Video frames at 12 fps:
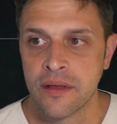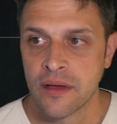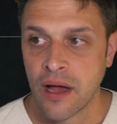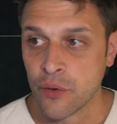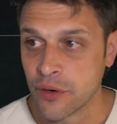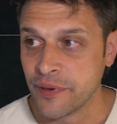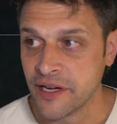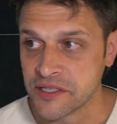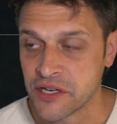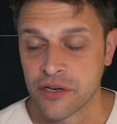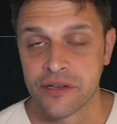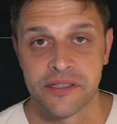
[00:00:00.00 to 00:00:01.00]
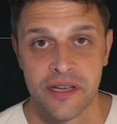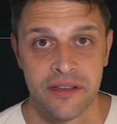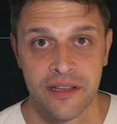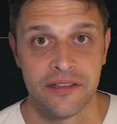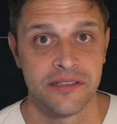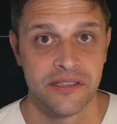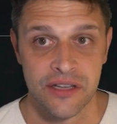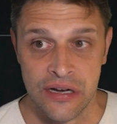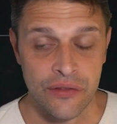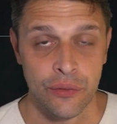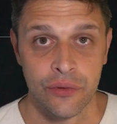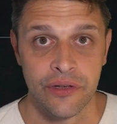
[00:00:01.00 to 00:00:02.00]
I want to pause here because I think this is
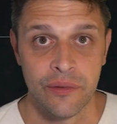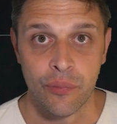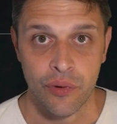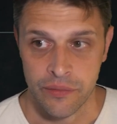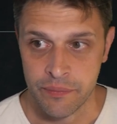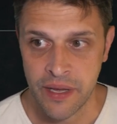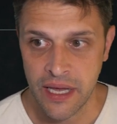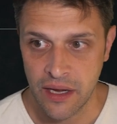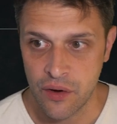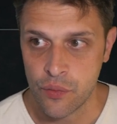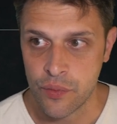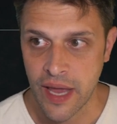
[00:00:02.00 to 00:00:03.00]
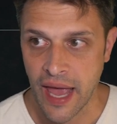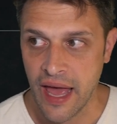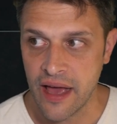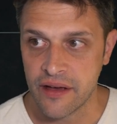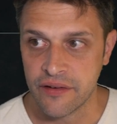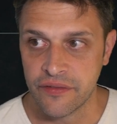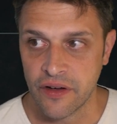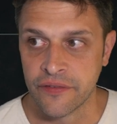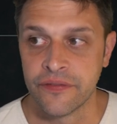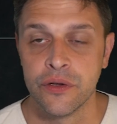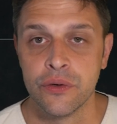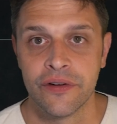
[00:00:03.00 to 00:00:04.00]
another really important pick. We have a
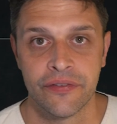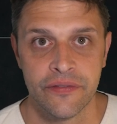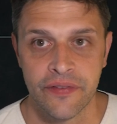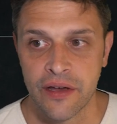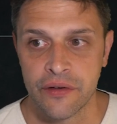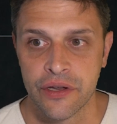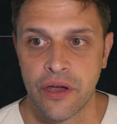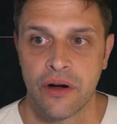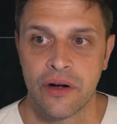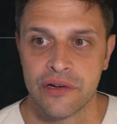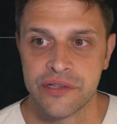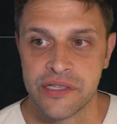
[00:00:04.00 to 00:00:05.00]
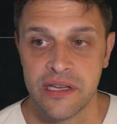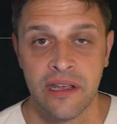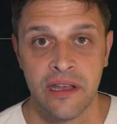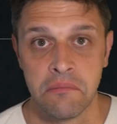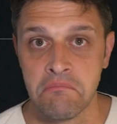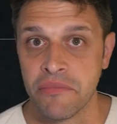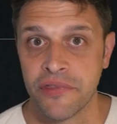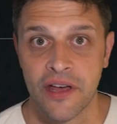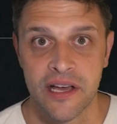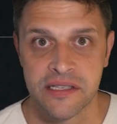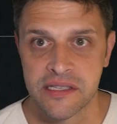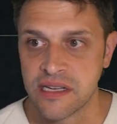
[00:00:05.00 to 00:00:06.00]
few different valid cards in
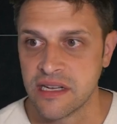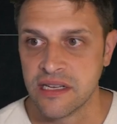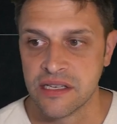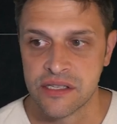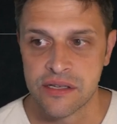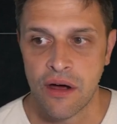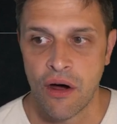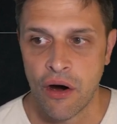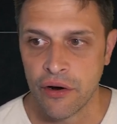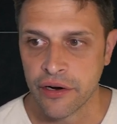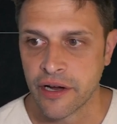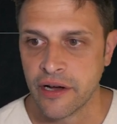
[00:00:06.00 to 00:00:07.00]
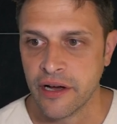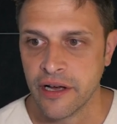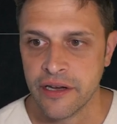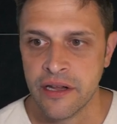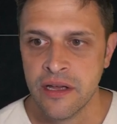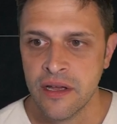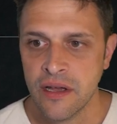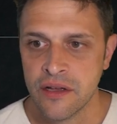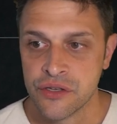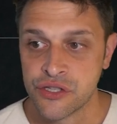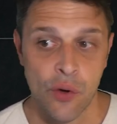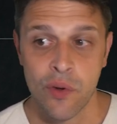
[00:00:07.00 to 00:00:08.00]
Thoughtseize, Archon,
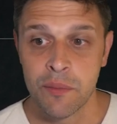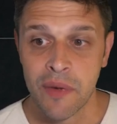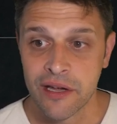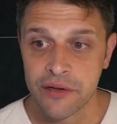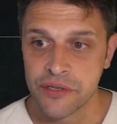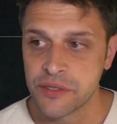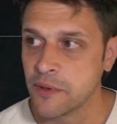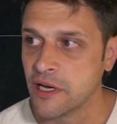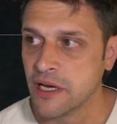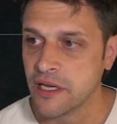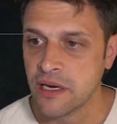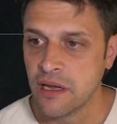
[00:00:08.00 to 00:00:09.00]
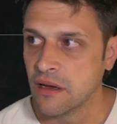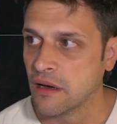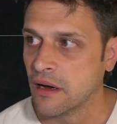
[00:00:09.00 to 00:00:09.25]
Sowing Mycospawn,